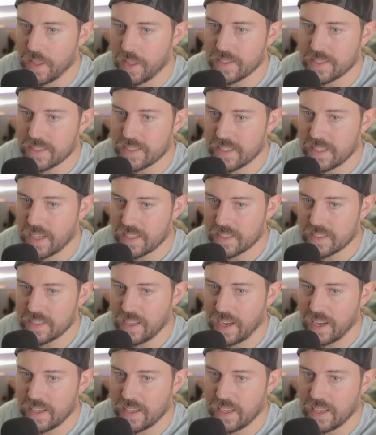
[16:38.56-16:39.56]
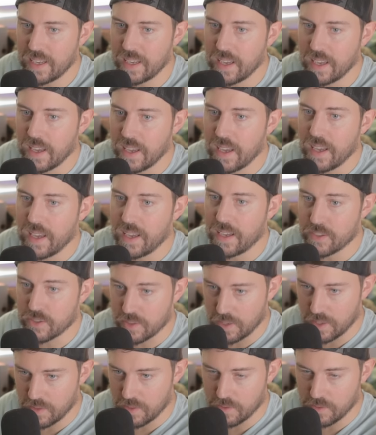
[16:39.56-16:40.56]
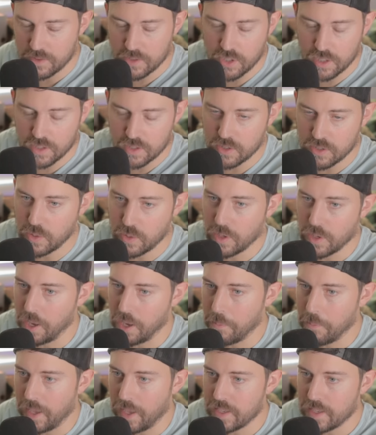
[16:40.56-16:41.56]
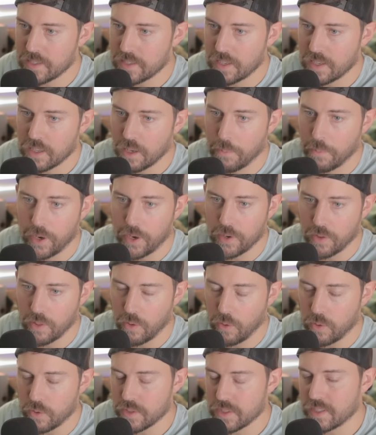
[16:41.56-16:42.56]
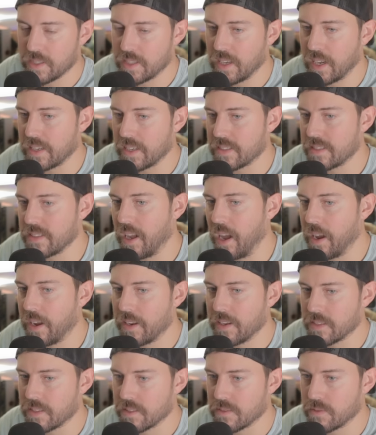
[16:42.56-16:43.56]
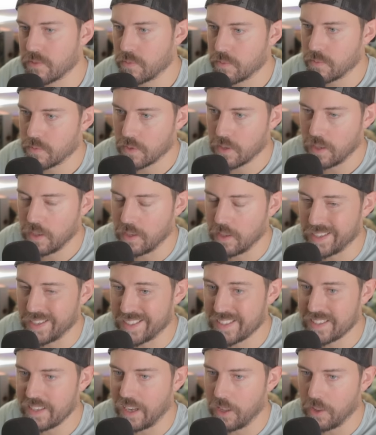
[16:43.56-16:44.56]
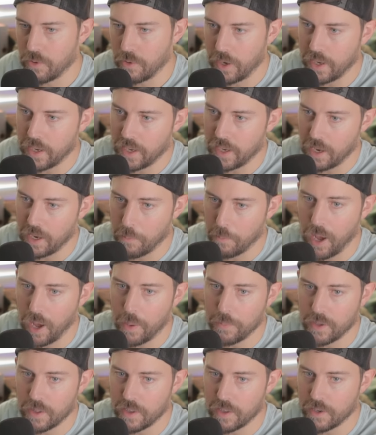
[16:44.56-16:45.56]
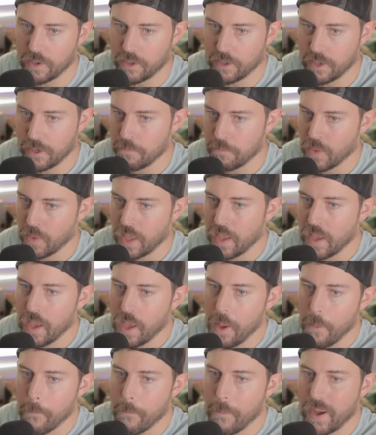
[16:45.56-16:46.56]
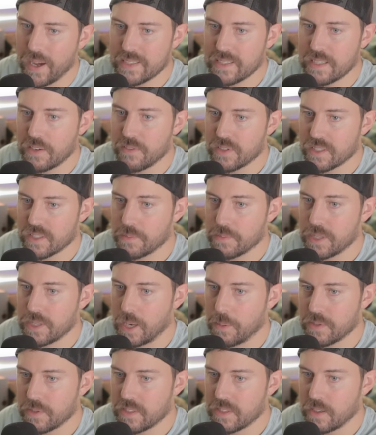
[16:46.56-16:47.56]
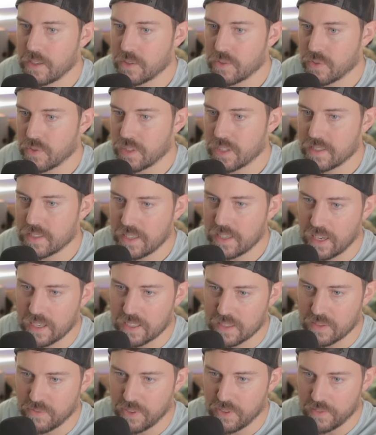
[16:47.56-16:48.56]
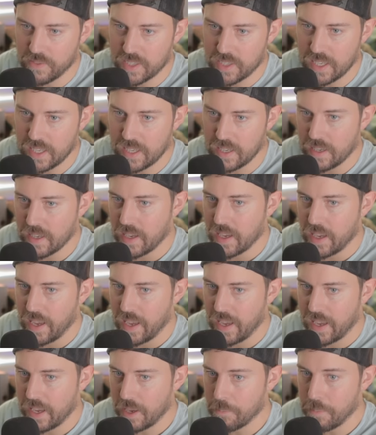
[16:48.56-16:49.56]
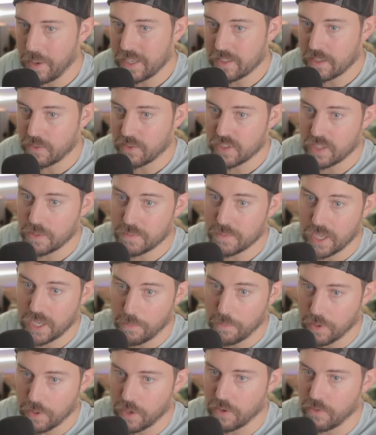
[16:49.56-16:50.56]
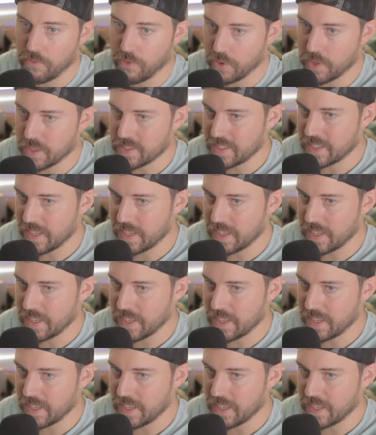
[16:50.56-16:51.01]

And the CX-90 is just doing amazing compared to the old CX-9. It's accelerating in popularity. Best ever September sales for the CX-50 and best ever September for the